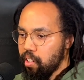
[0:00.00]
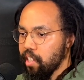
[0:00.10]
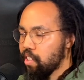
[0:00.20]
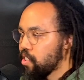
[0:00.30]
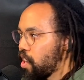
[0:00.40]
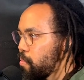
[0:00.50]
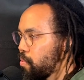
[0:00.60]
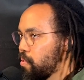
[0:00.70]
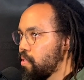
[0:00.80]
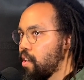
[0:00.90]
linked us
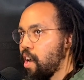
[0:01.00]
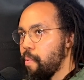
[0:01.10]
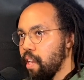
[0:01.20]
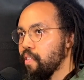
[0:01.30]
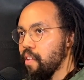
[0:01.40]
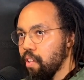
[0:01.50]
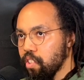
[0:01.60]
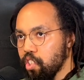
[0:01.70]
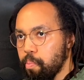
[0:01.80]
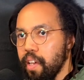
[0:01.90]
up, and they've
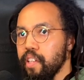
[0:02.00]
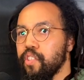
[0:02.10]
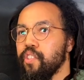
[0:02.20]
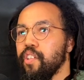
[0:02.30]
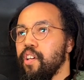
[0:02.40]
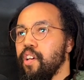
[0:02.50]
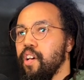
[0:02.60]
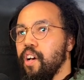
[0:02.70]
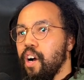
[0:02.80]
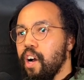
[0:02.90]
given us the space.
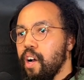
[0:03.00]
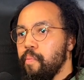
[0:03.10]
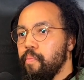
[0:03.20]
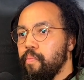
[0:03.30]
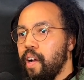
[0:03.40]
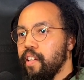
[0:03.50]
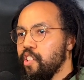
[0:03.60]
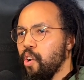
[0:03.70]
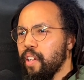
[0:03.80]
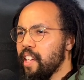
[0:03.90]
And
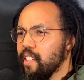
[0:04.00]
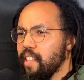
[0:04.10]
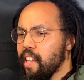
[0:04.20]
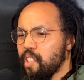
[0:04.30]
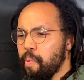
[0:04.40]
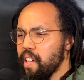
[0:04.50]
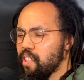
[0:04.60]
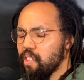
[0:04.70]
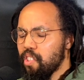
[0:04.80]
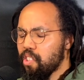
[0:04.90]
you know, their
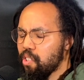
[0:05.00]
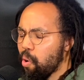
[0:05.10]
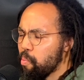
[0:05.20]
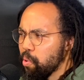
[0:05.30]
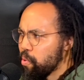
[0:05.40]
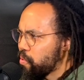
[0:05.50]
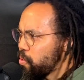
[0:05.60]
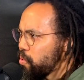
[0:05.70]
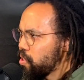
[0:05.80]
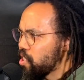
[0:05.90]
space is so
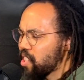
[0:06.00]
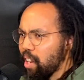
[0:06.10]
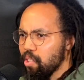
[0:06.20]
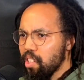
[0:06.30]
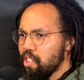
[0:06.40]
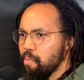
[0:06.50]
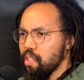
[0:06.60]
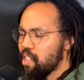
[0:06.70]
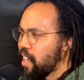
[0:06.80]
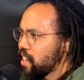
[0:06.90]
beautiful. The sound
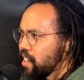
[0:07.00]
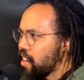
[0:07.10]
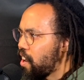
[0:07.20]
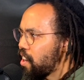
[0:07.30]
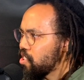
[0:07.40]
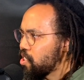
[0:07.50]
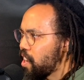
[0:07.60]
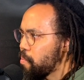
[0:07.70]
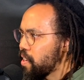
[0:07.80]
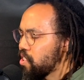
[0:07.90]
system is state of the art. Do you
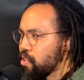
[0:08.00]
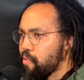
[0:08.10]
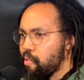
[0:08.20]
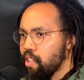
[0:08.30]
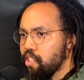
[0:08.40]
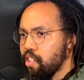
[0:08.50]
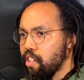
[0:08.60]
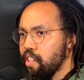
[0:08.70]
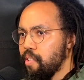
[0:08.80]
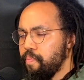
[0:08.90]
know what I mean? So for us
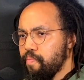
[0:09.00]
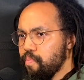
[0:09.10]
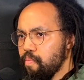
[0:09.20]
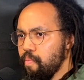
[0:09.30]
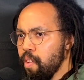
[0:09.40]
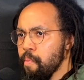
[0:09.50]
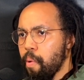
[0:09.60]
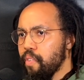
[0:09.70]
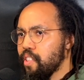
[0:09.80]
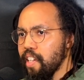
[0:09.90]
to my
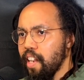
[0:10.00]
brother